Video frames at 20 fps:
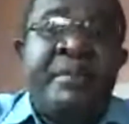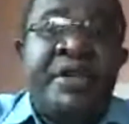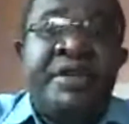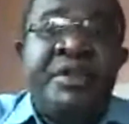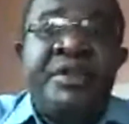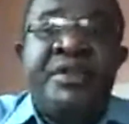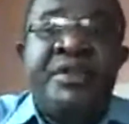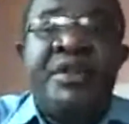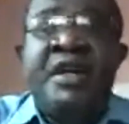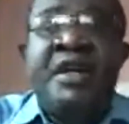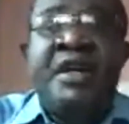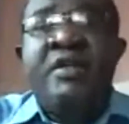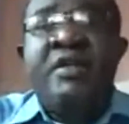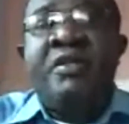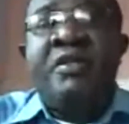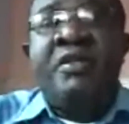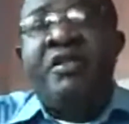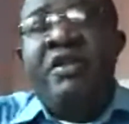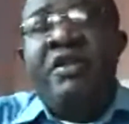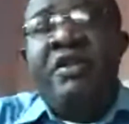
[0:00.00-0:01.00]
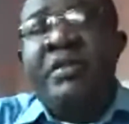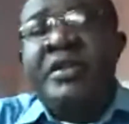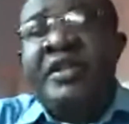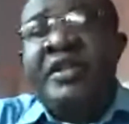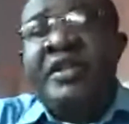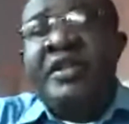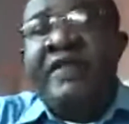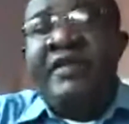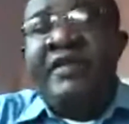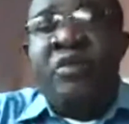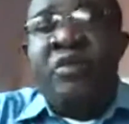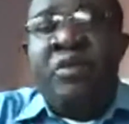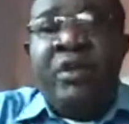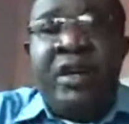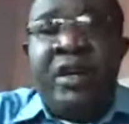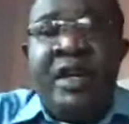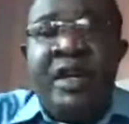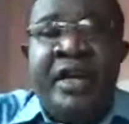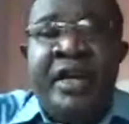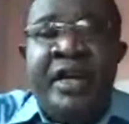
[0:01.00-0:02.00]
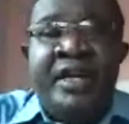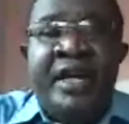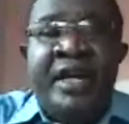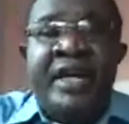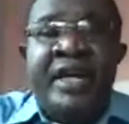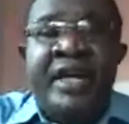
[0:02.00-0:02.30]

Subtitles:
buttons on almost every wallet.